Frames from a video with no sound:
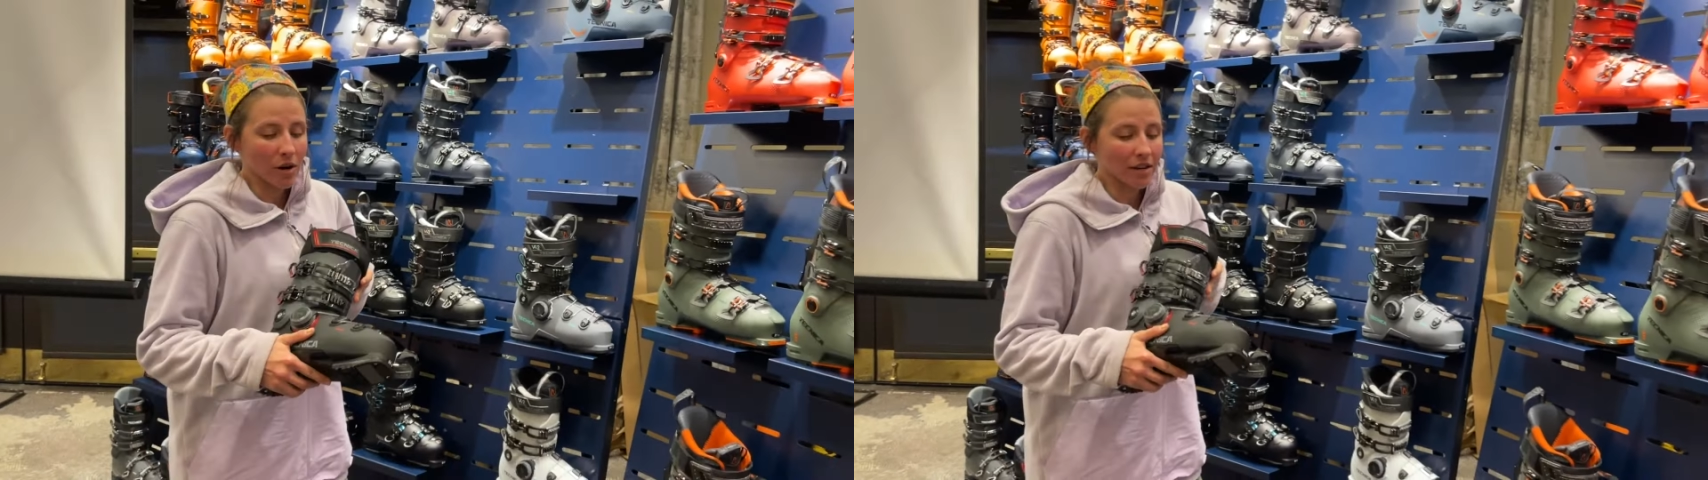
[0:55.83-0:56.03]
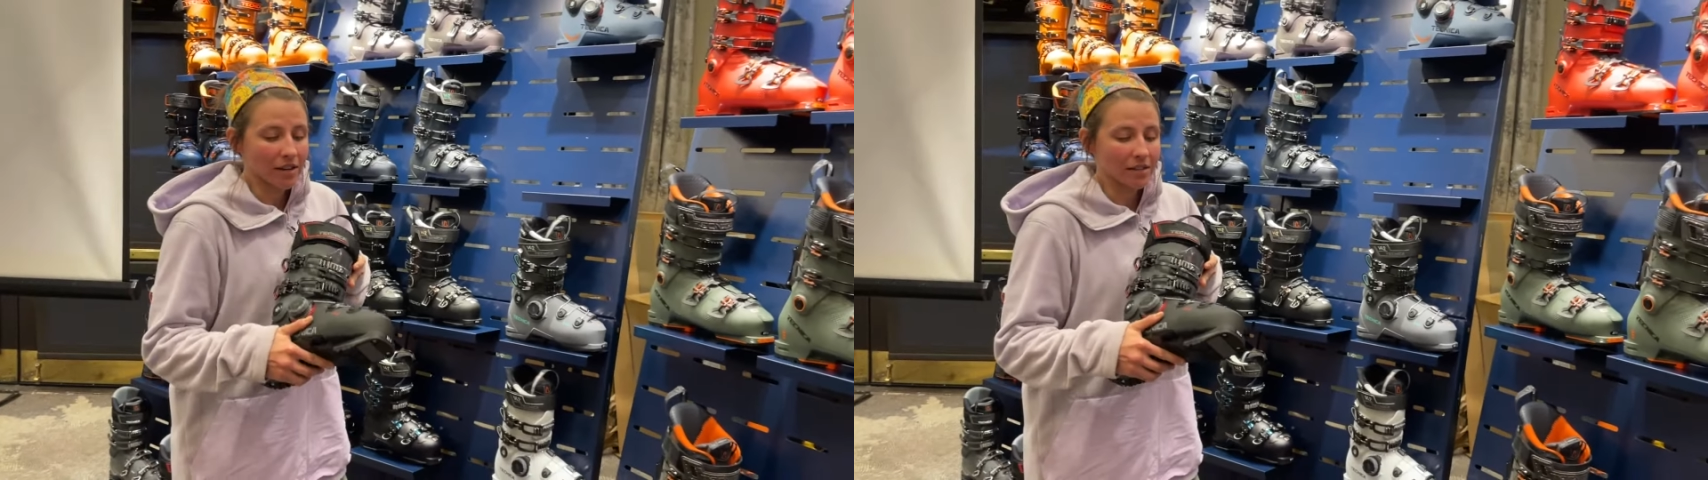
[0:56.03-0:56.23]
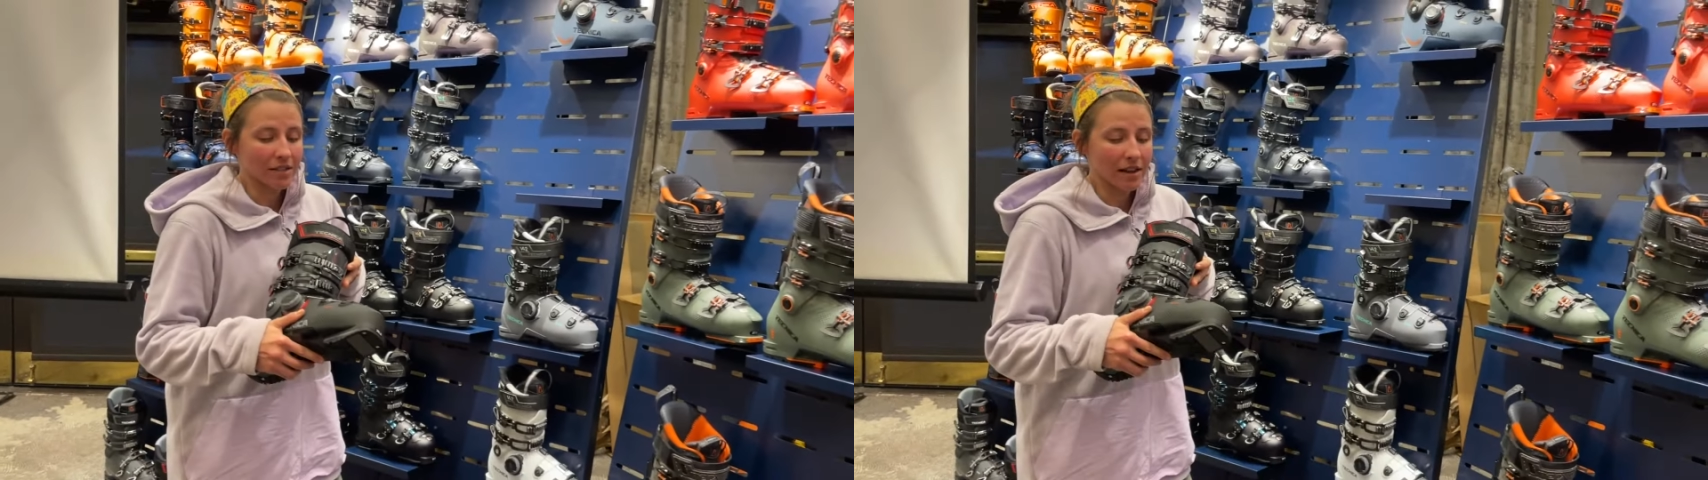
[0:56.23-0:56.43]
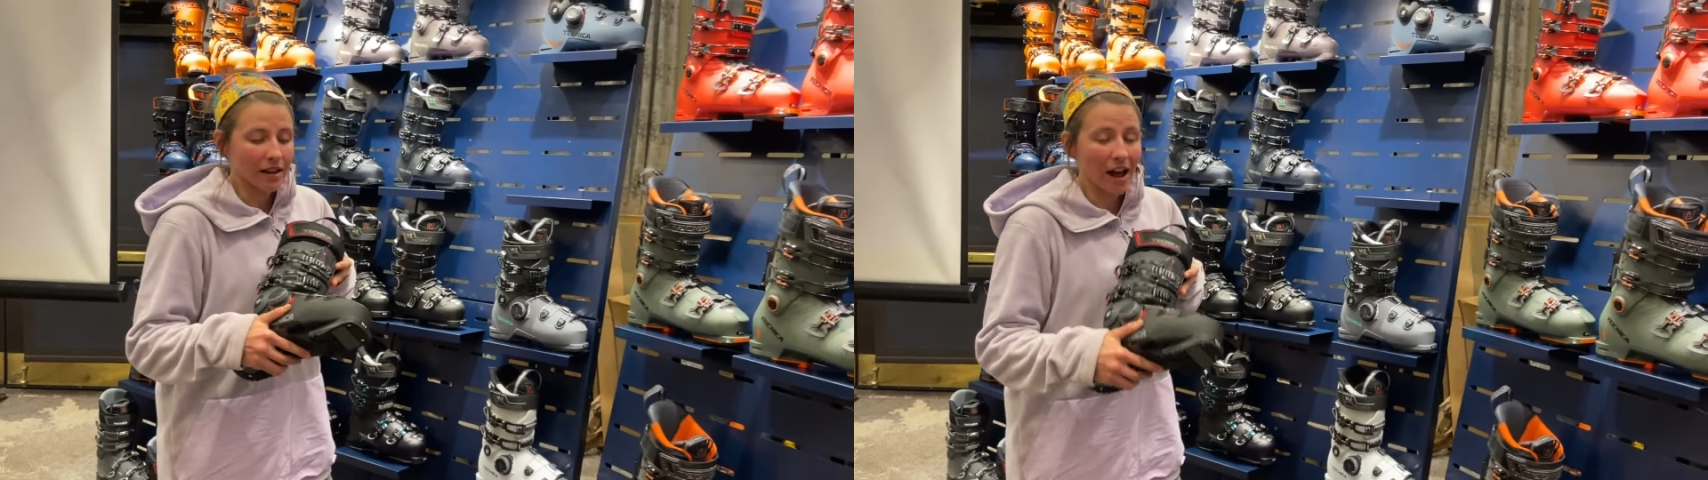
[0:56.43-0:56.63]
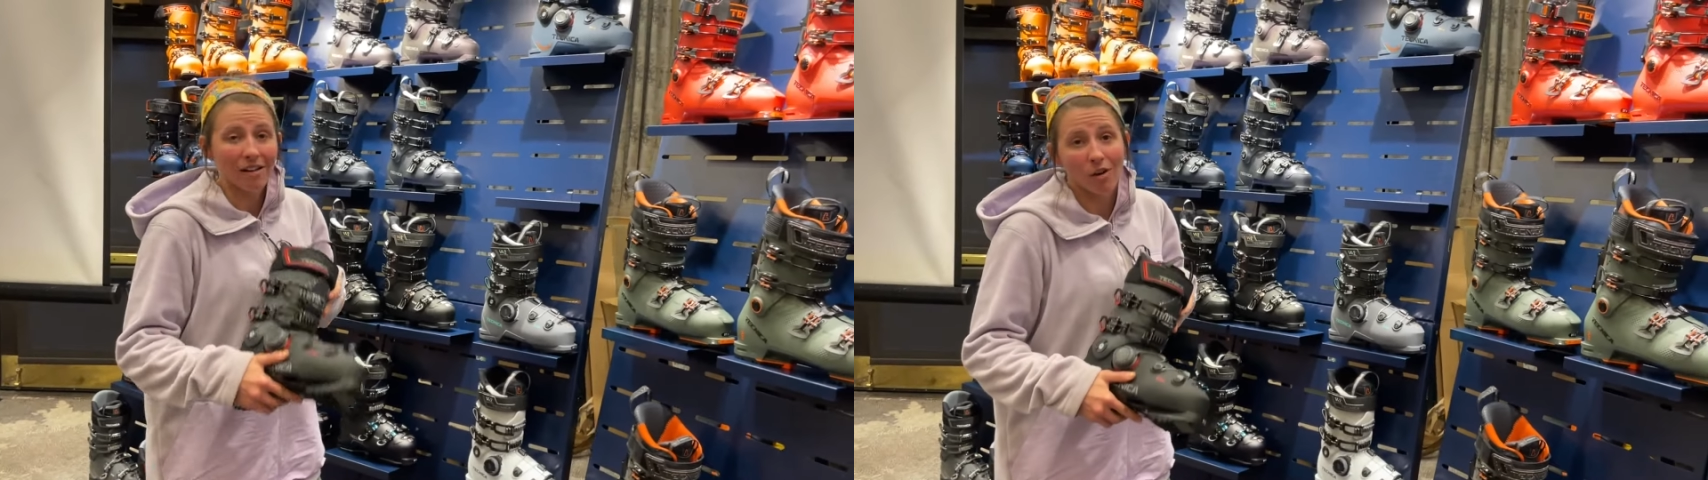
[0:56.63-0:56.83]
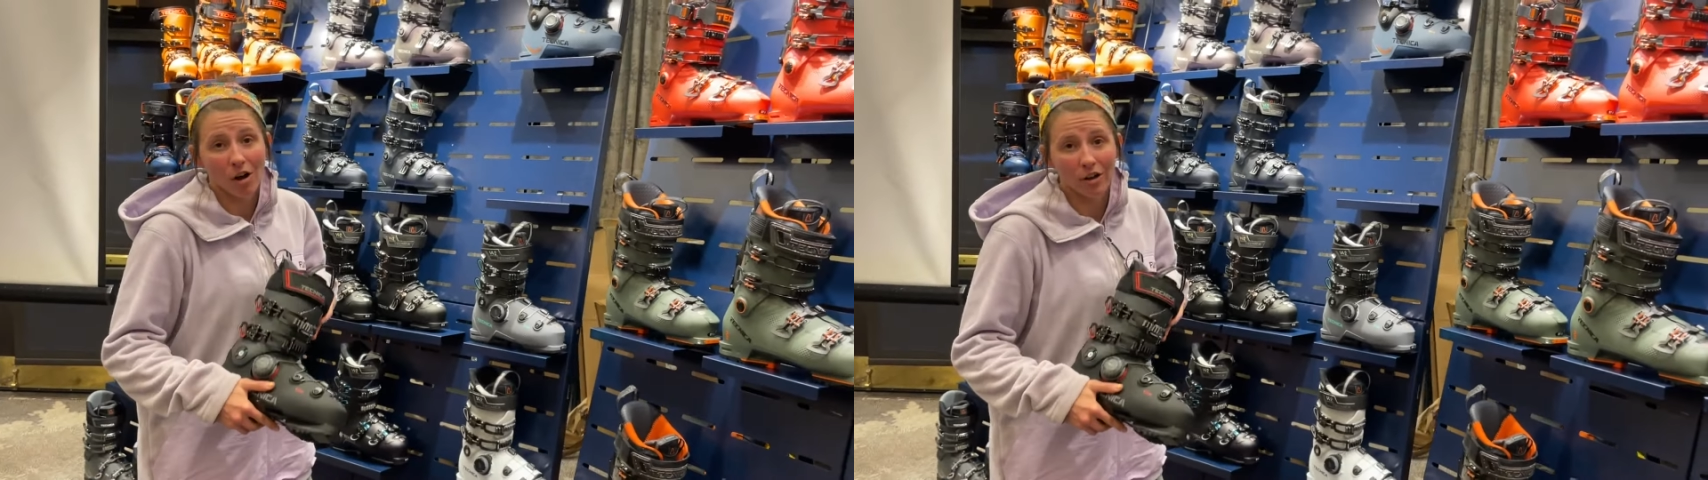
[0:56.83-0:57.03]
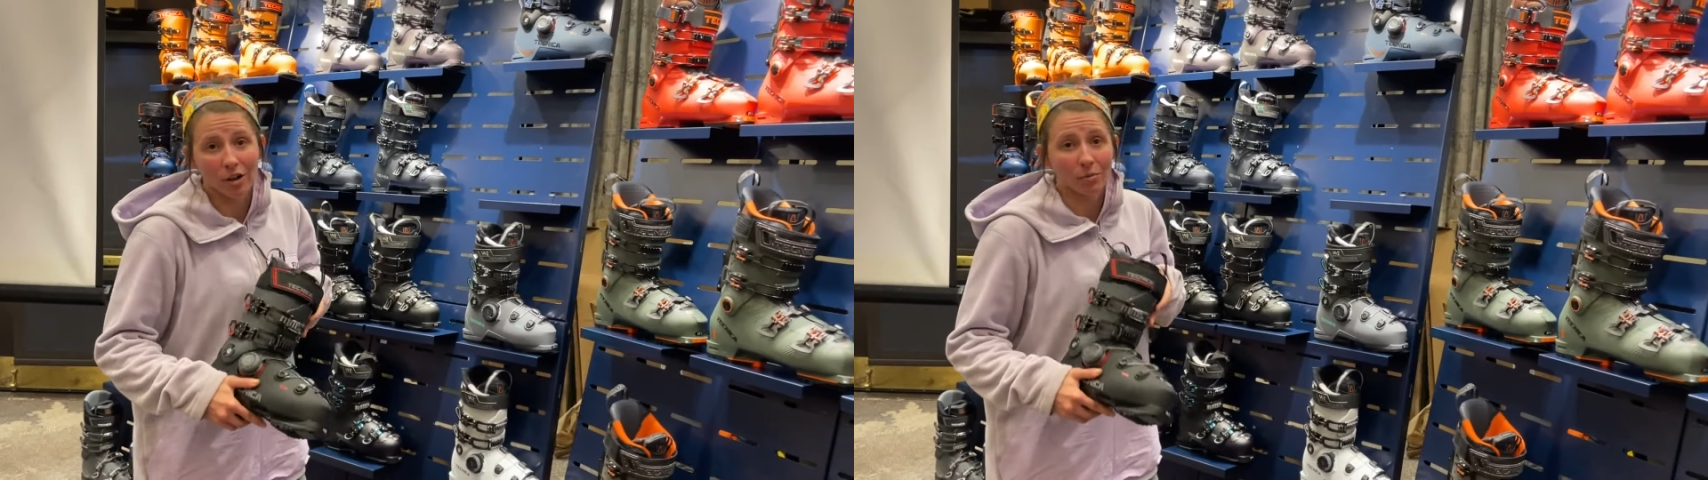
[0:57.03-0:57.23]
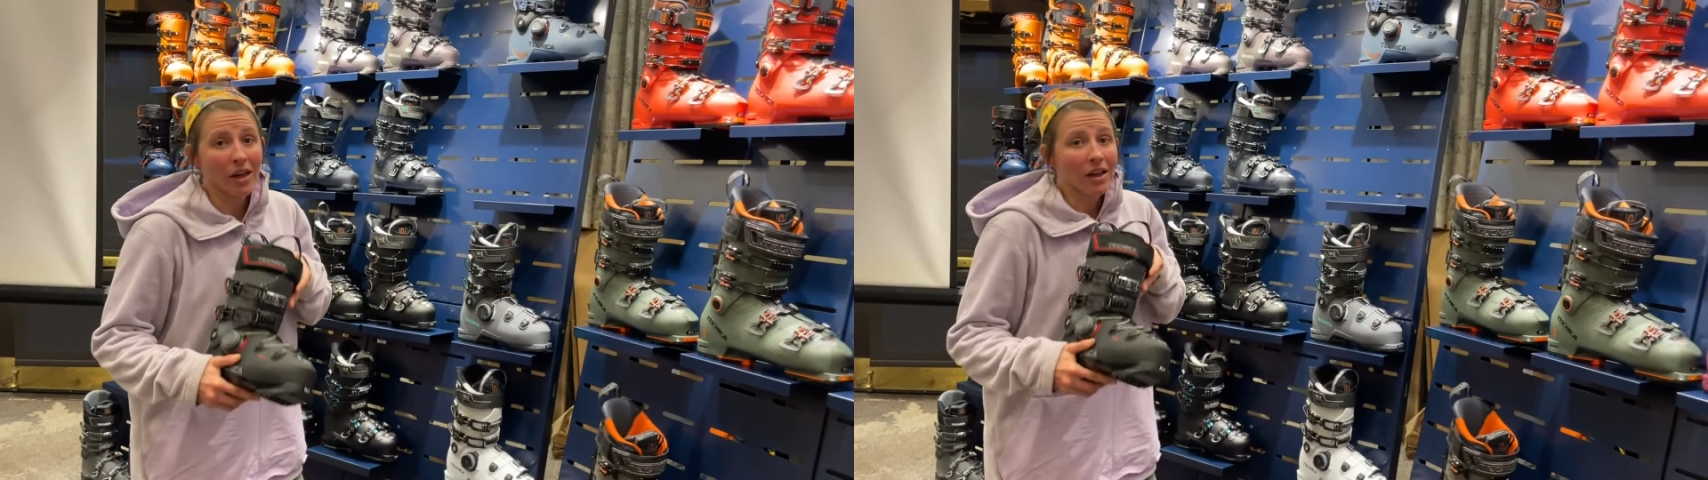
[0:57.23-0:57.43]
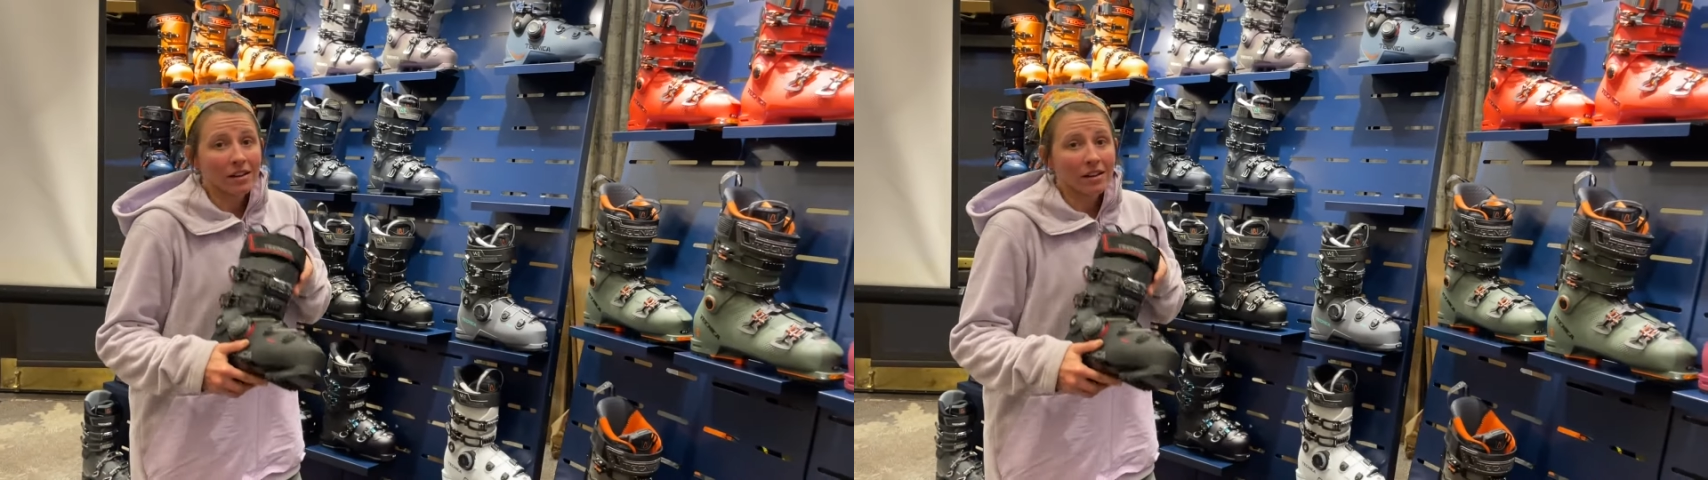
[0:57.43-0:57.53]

it is high volume,